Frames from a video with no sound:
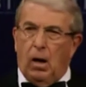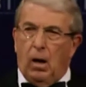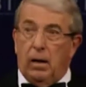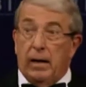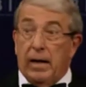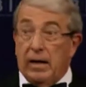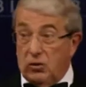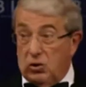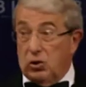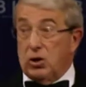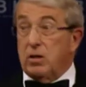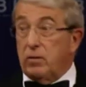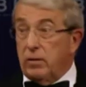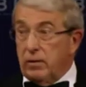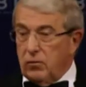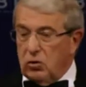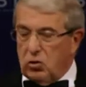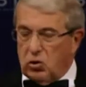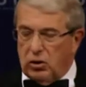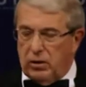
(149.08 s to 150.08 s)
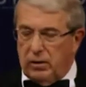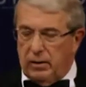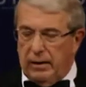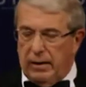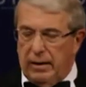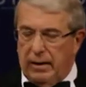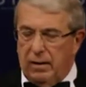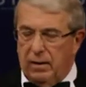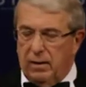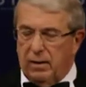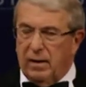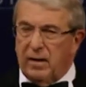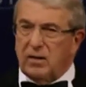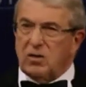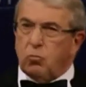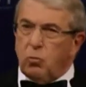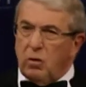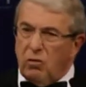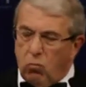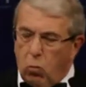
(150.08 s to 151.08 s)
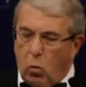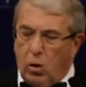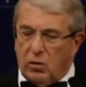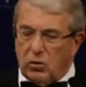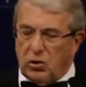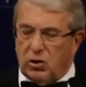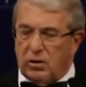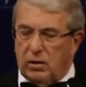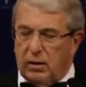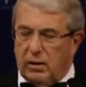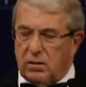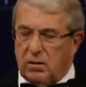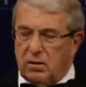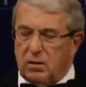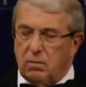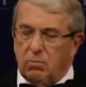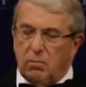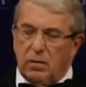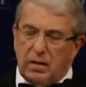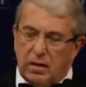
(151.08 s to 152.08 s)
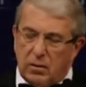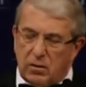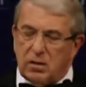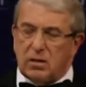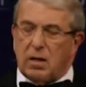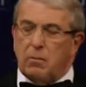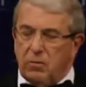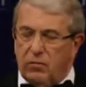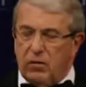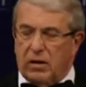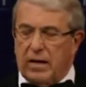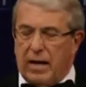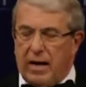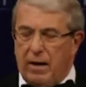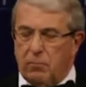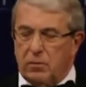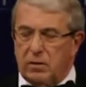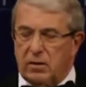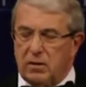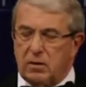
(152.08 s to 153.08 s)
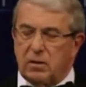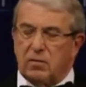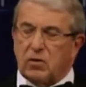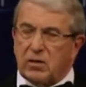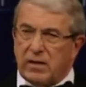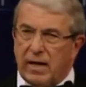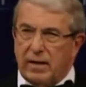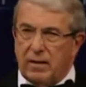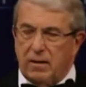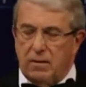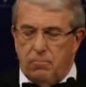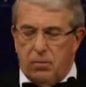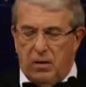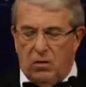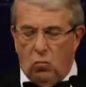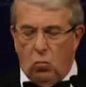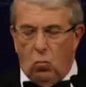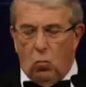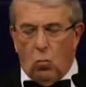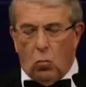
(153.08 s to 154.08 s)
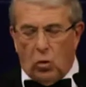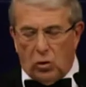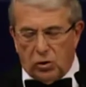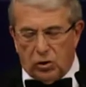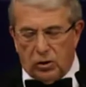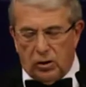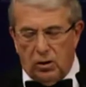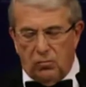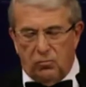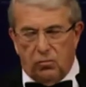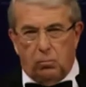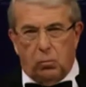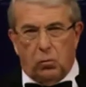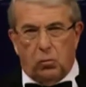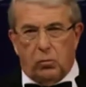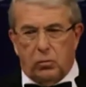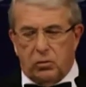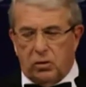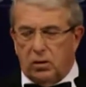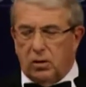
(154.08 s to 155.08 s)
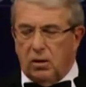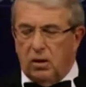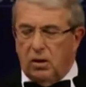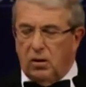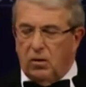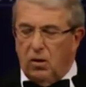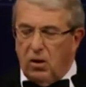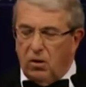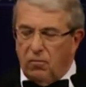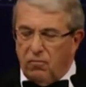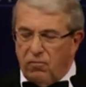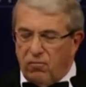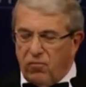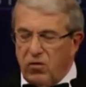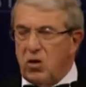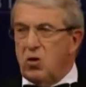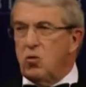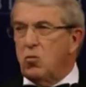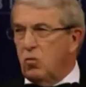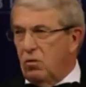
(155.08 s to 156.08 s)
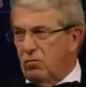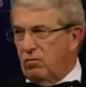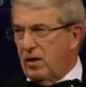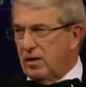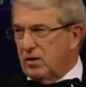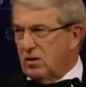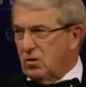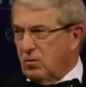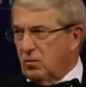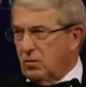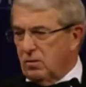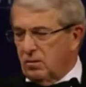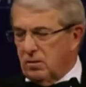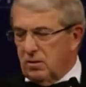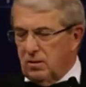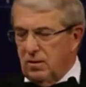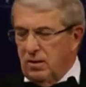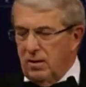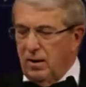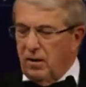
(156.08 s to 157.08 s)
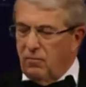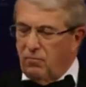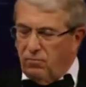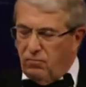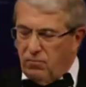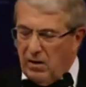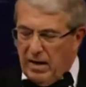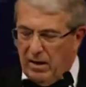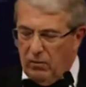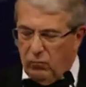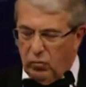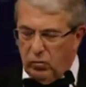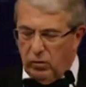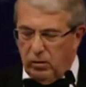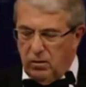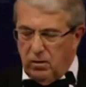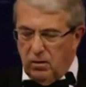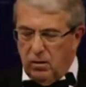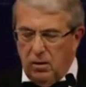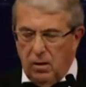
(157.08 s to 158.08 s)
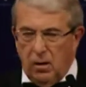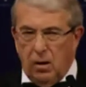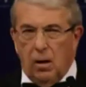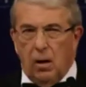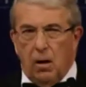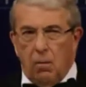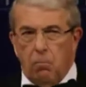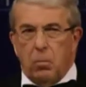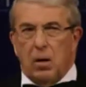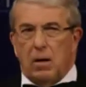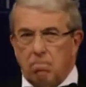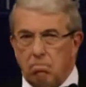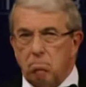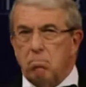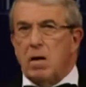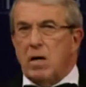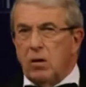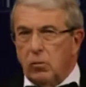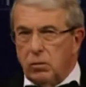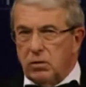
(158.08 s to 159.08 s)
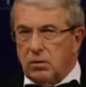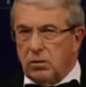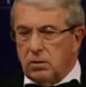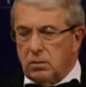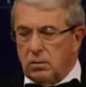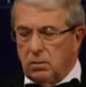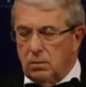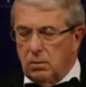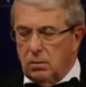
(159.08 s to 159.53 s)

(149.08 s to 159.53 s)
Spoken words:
Now, during the journey, as we've watched this, you know, some of the captains have sadly been washed overboard, a few vessels have floundered, but most